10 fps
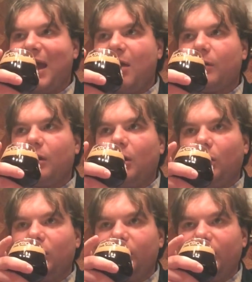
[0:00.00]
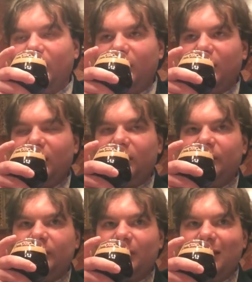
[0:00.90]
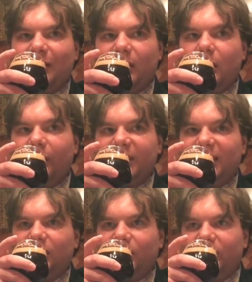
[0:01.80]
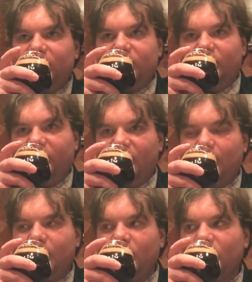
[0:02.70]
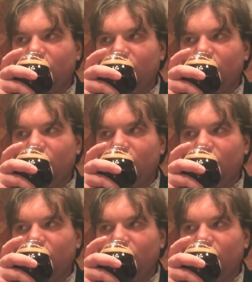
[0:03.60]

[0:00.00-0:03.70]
alcohol at the uh, at the arse end of the, the sip.